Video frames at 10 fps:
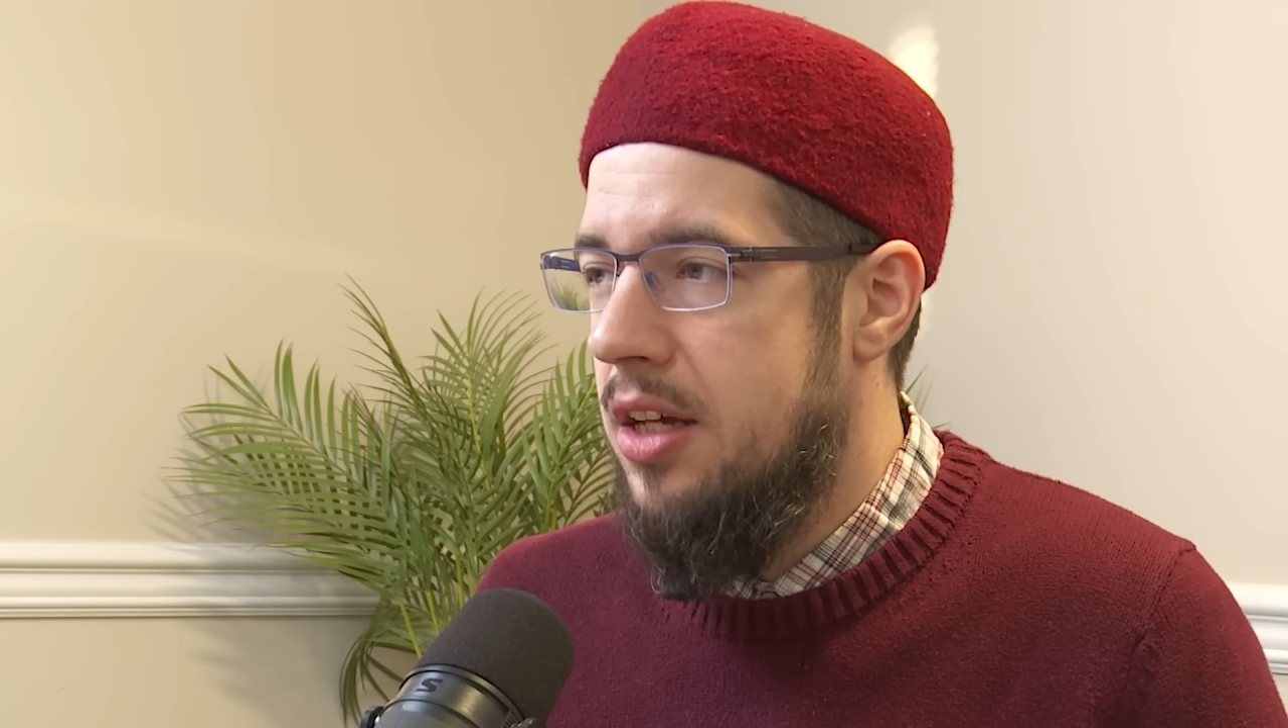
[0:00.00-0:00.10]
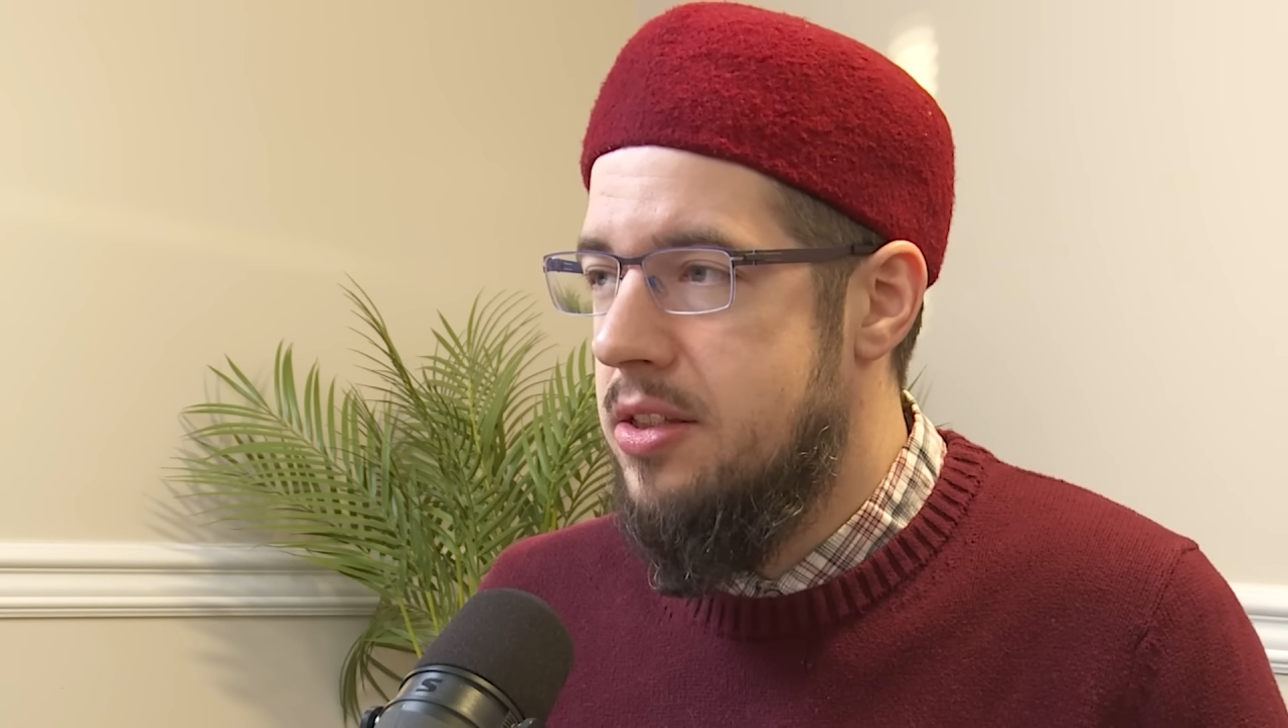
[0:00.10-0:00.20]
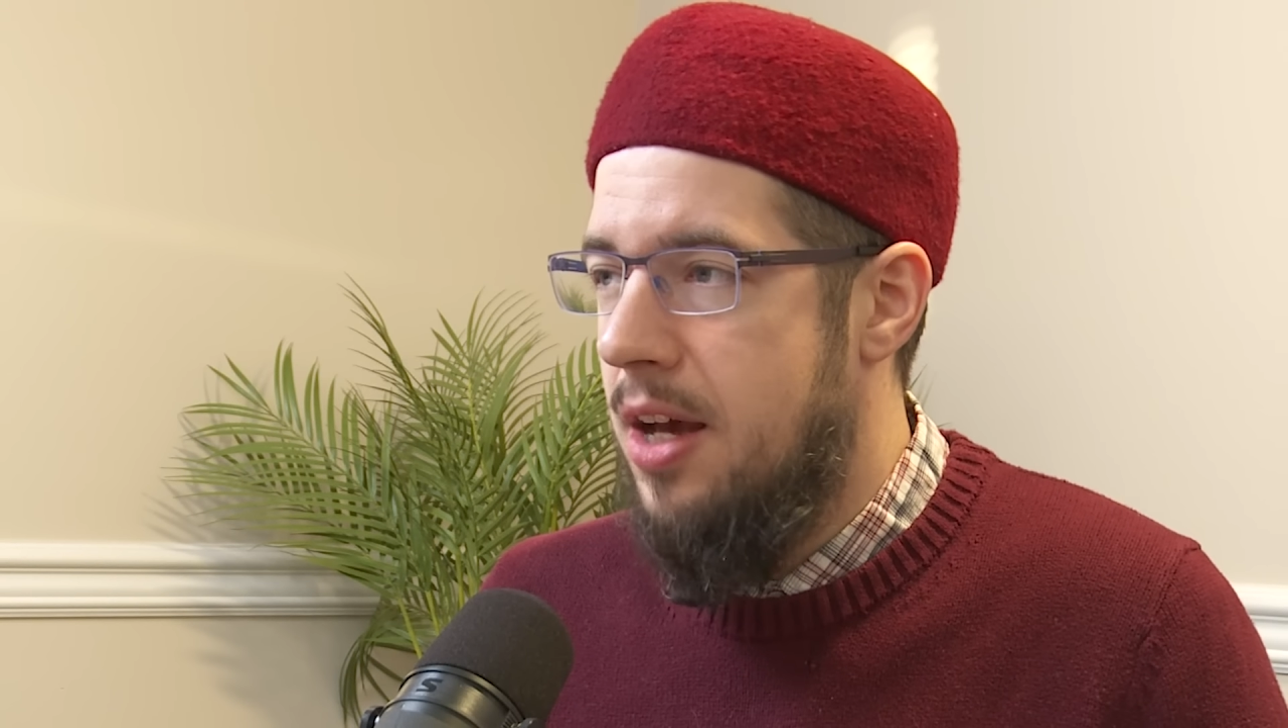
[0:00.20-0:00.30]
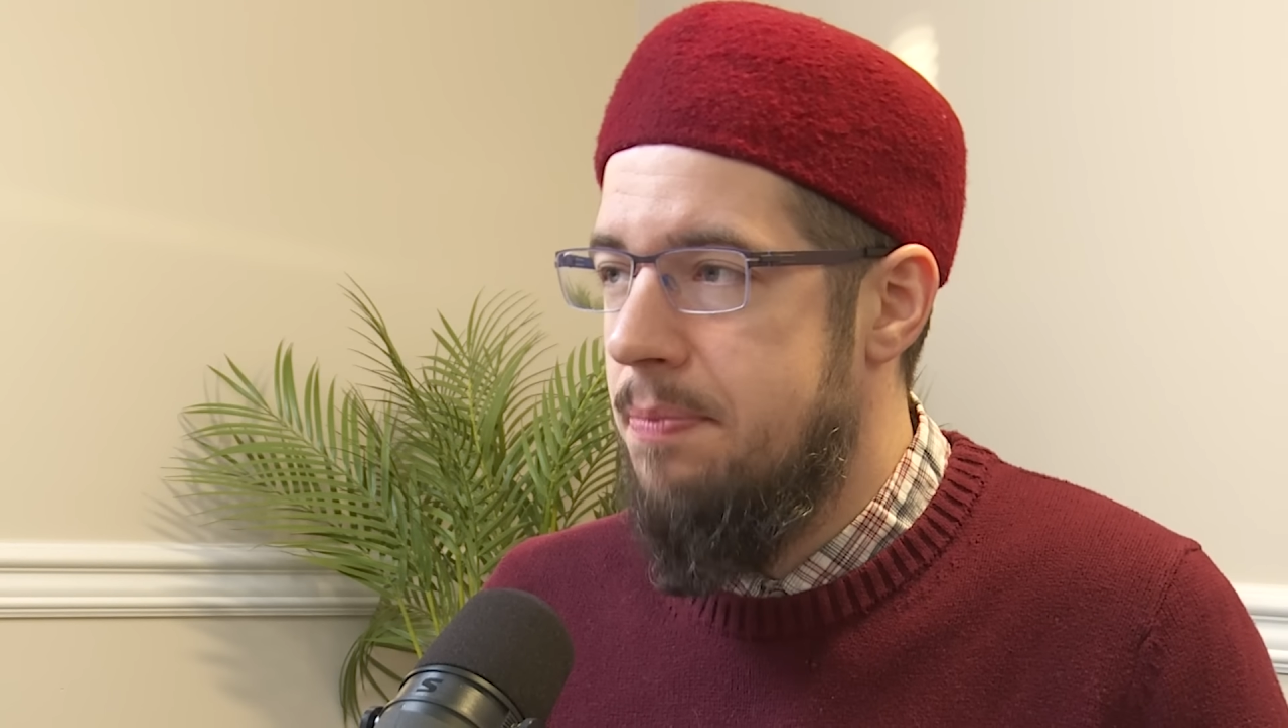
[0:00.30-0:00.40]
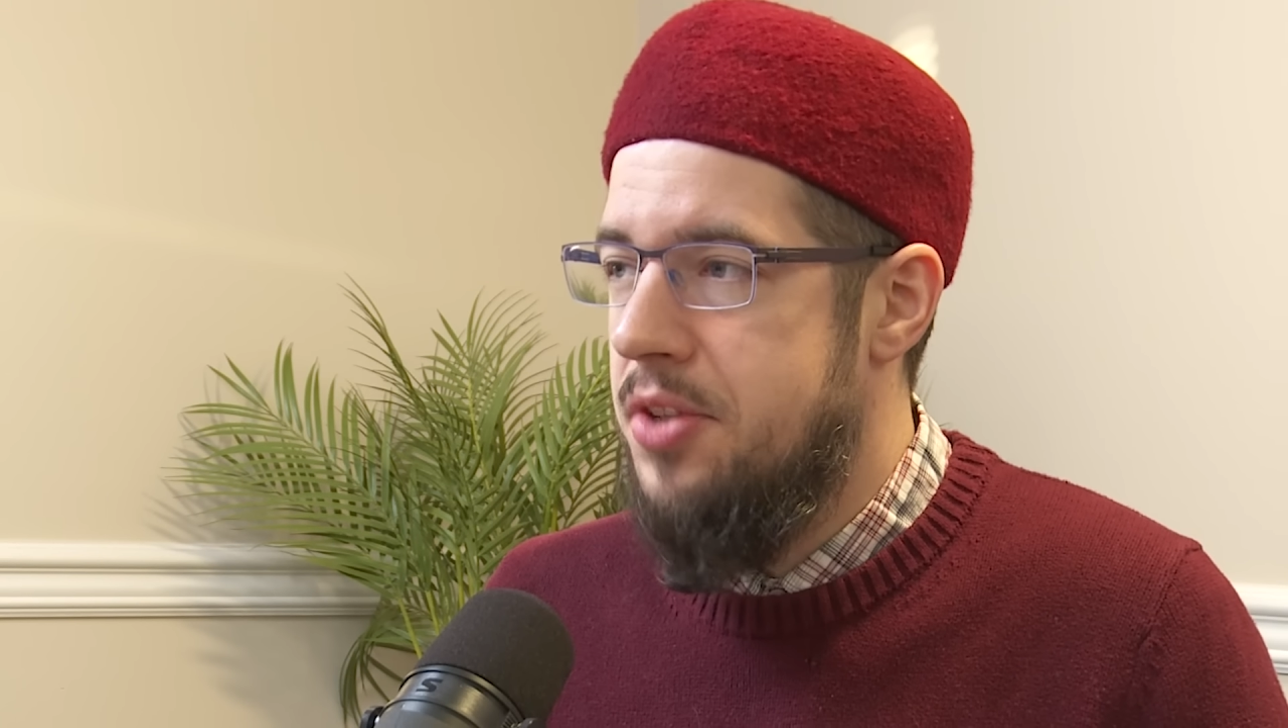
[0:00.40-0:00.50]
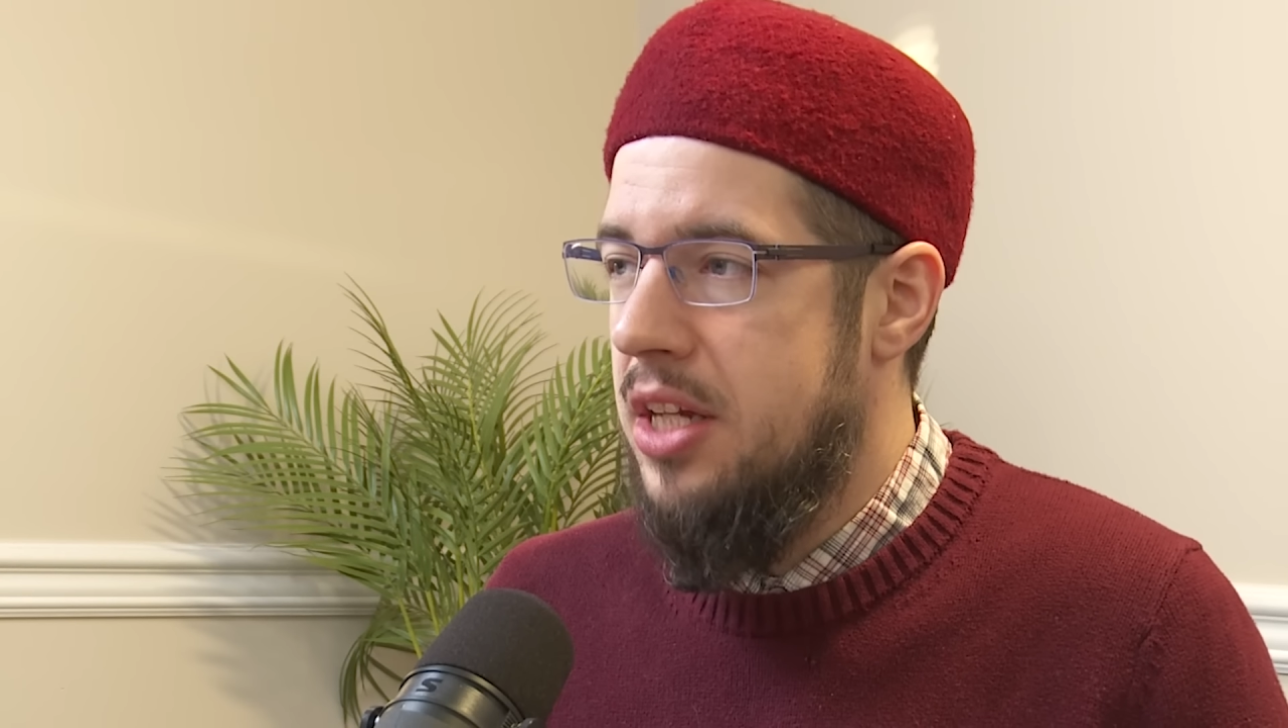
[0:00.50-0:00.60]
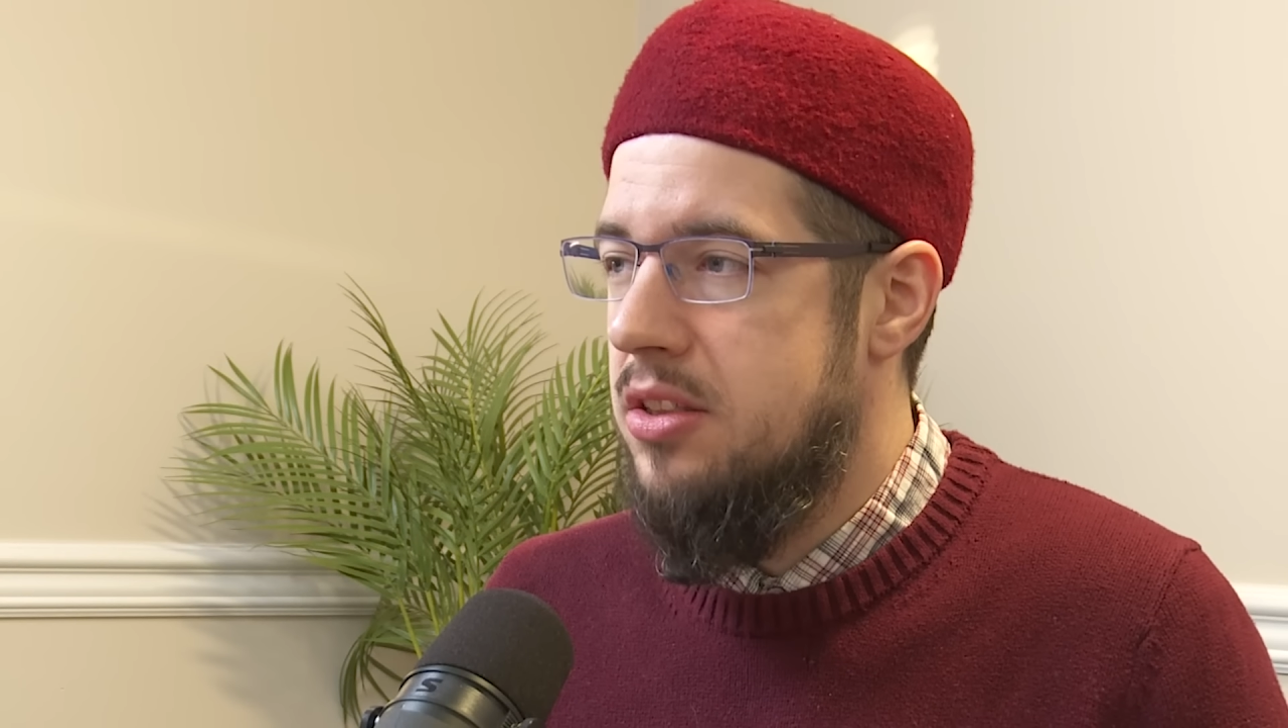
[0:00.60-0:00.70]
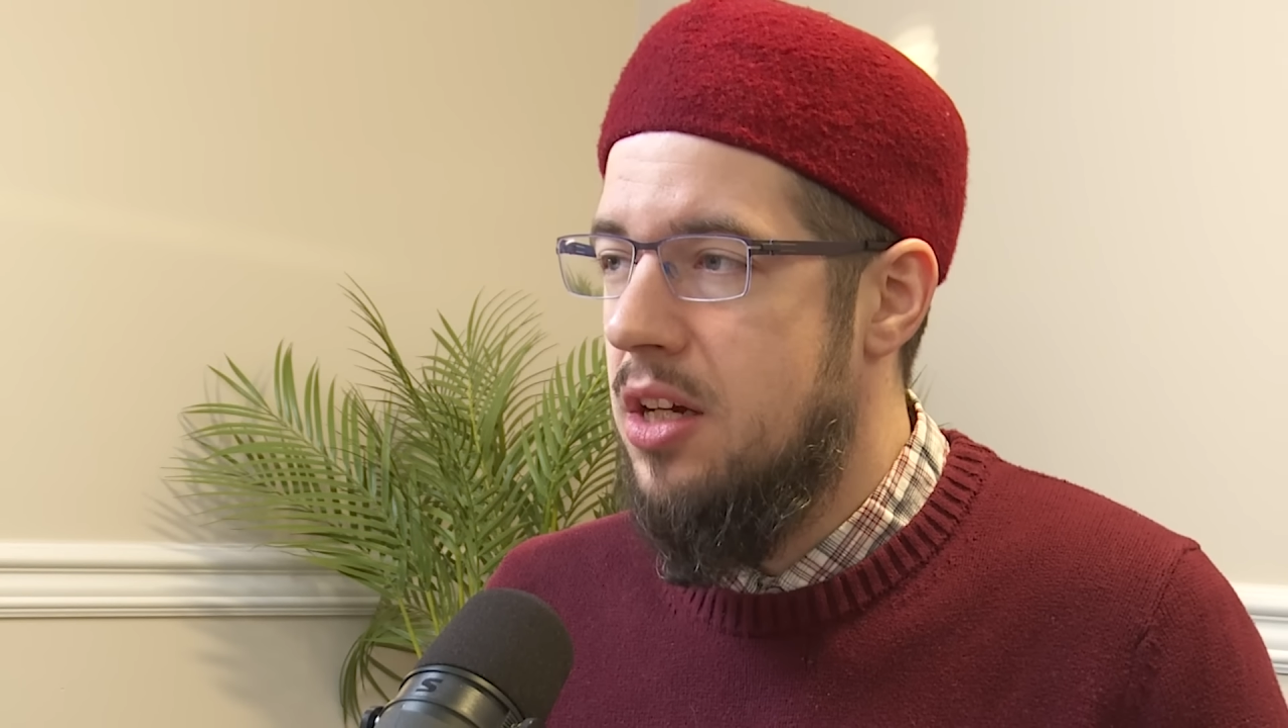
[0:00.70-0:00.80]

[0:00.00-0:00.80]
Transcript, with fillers: attempting